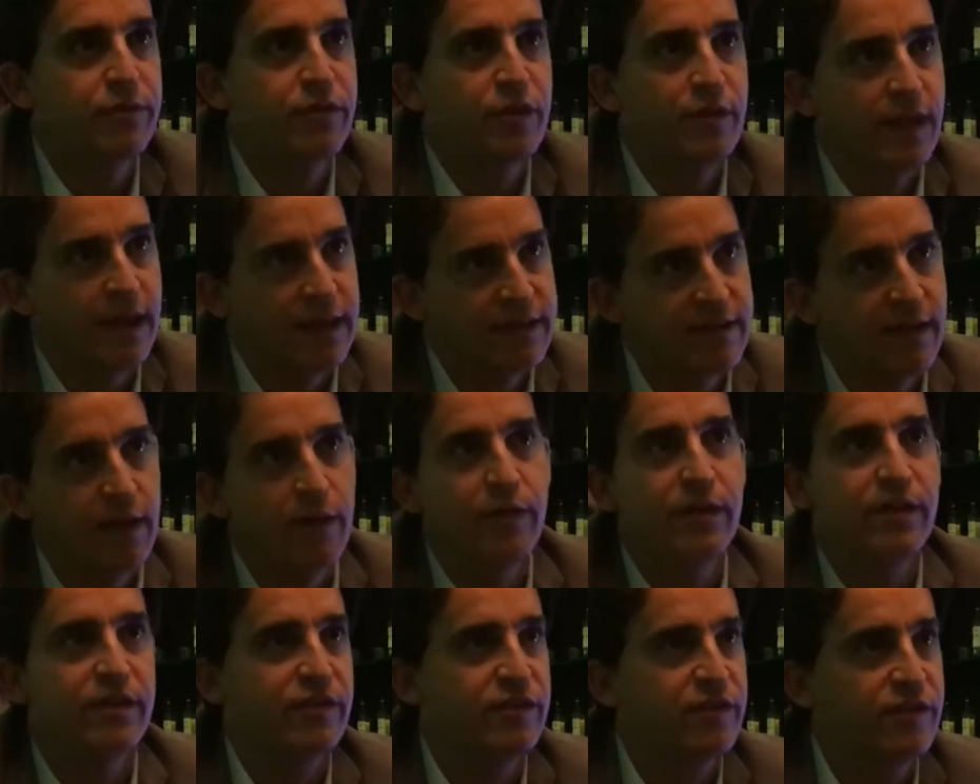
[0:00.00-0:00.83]
So that's how
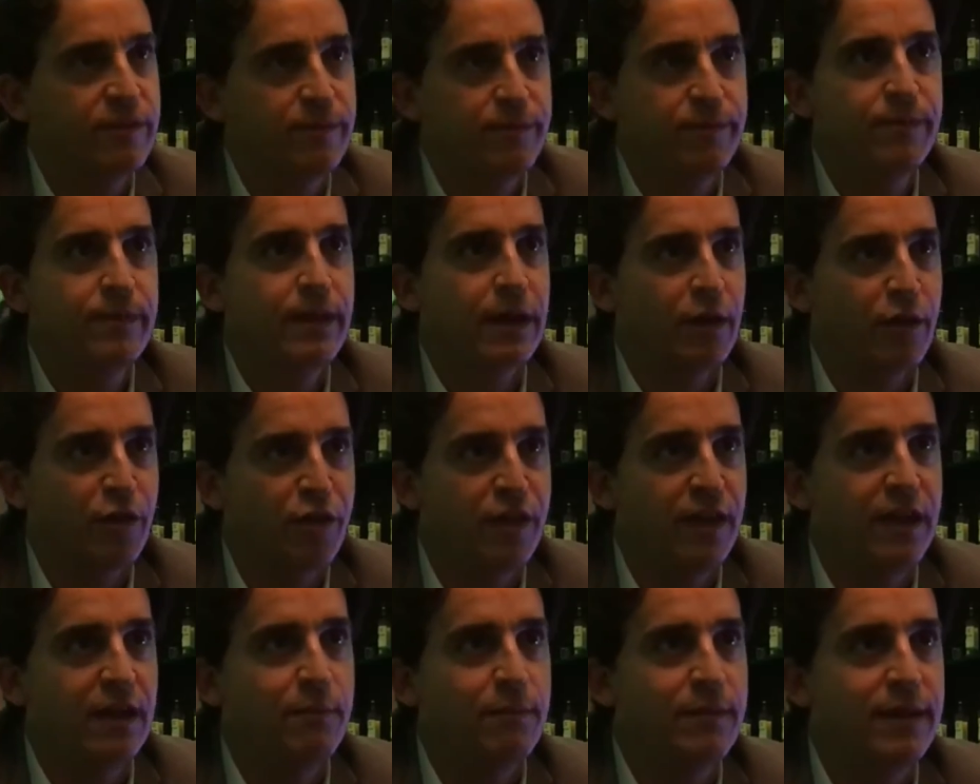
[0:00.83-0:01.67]
this kind of
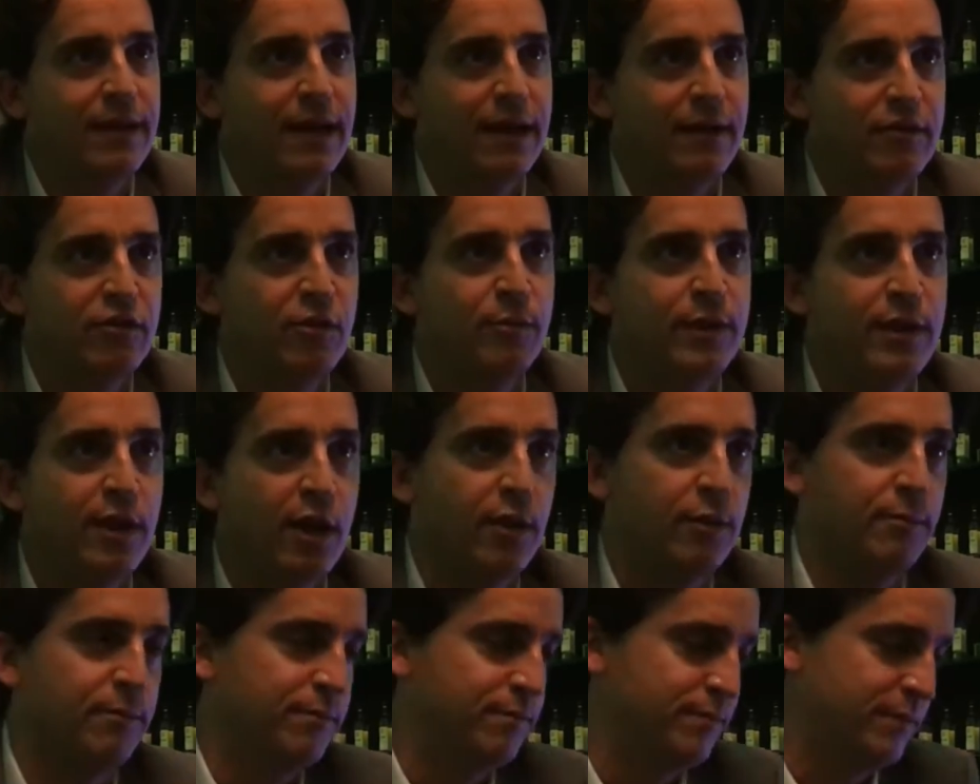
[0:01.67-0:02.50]
thing began to
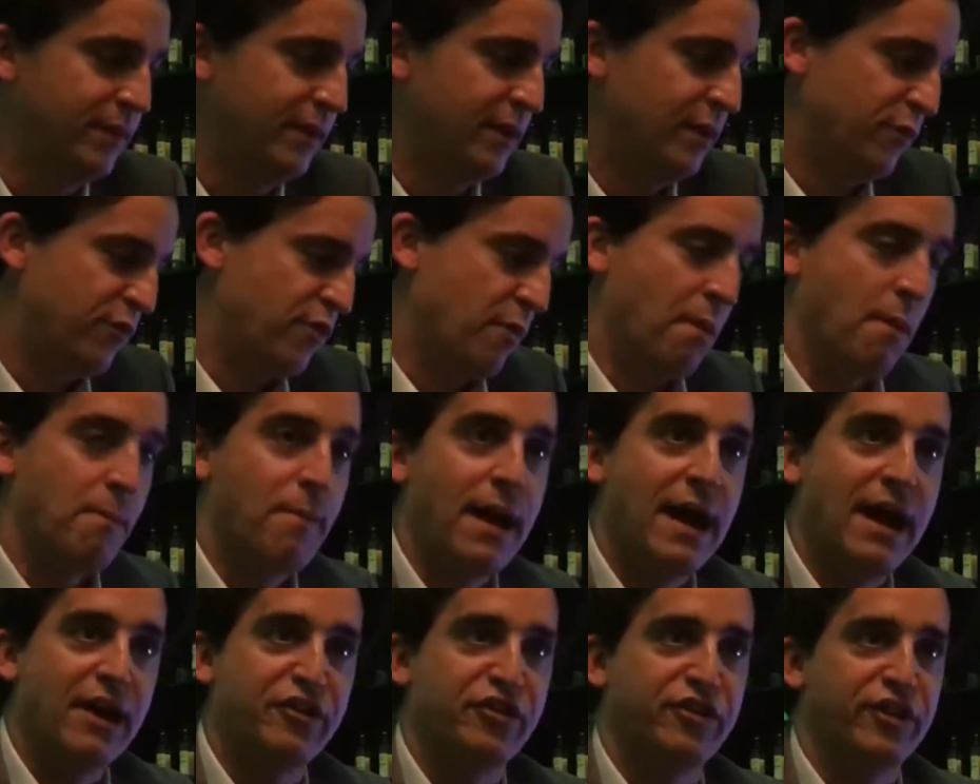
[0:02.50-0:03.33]
become from a
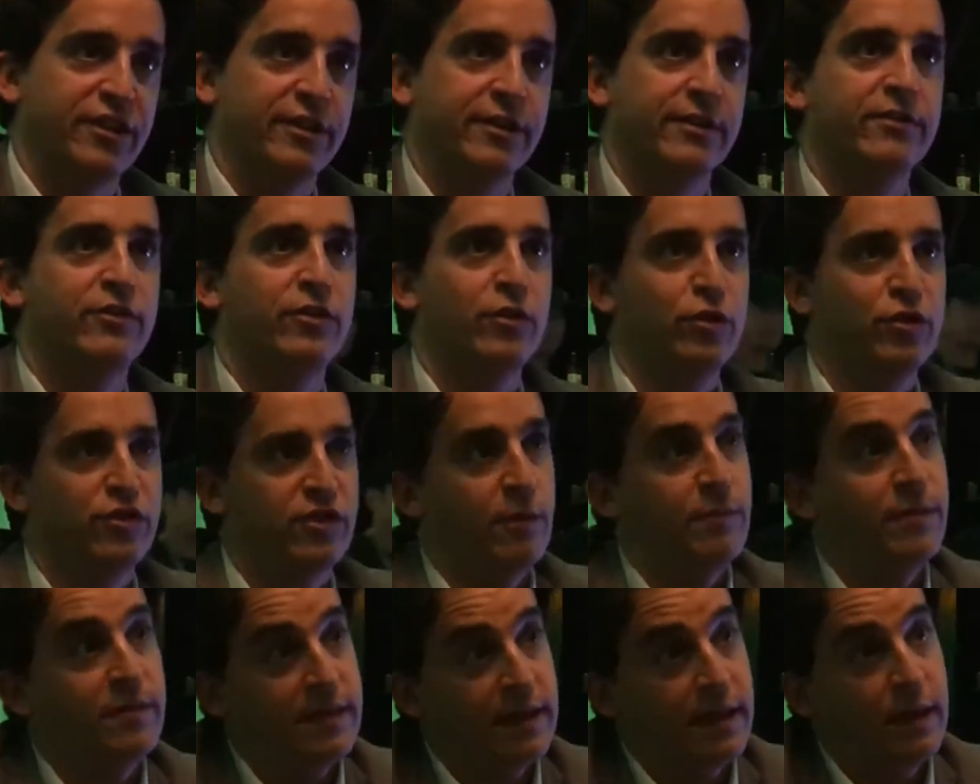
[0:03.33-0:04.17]
passion to
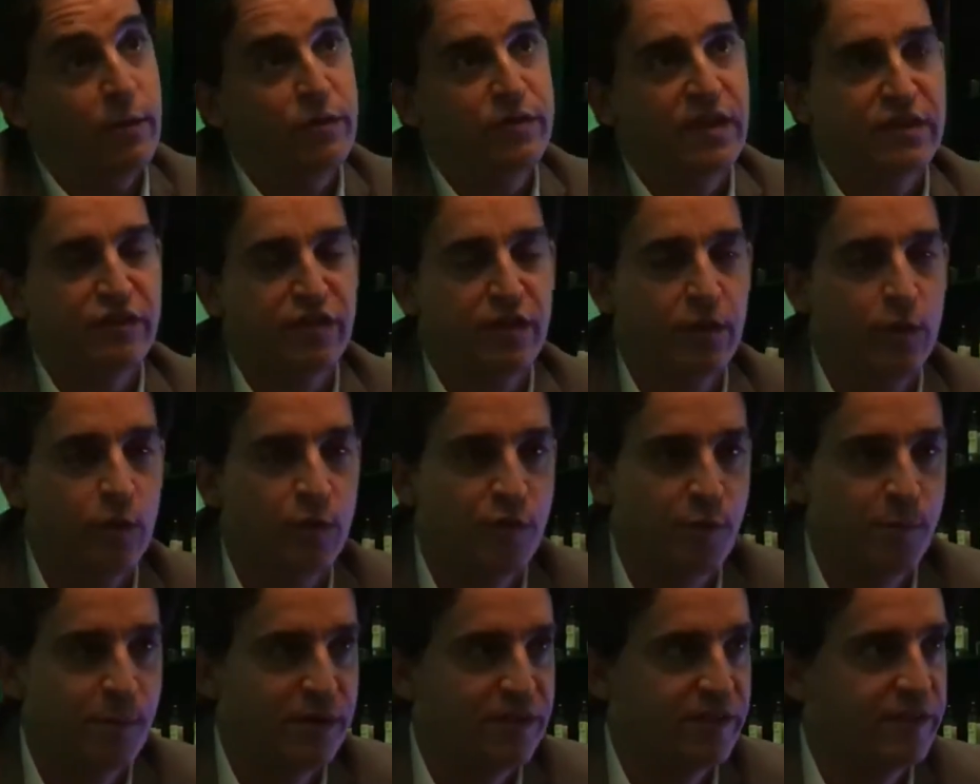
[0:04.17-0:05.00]
something that I was actually
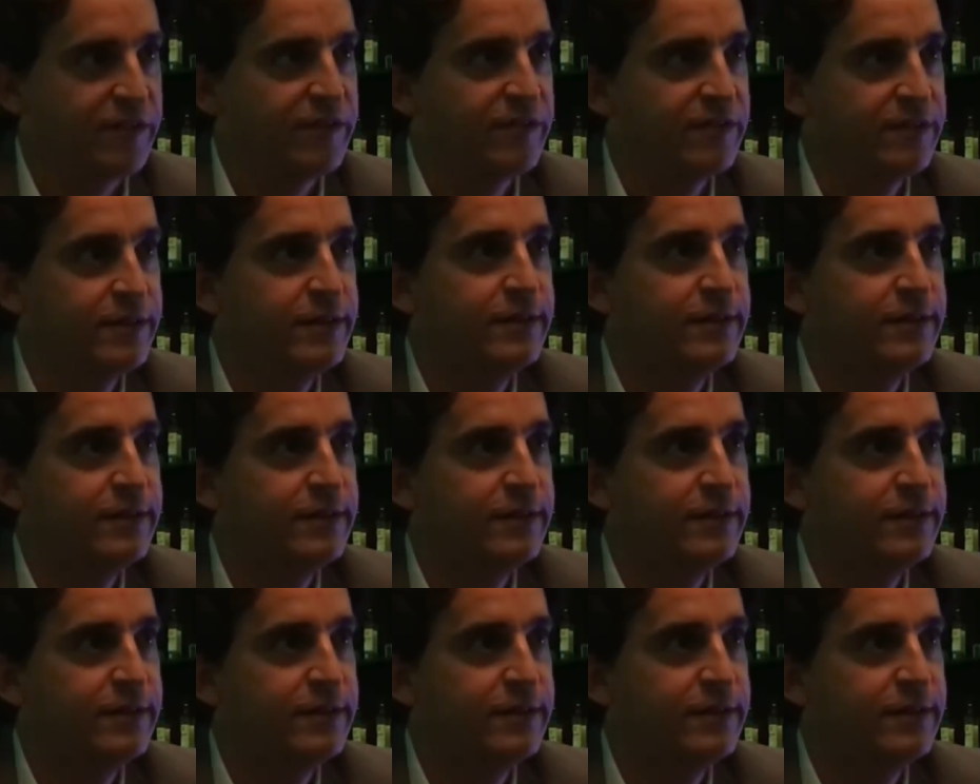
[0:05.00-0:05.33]
doing for business.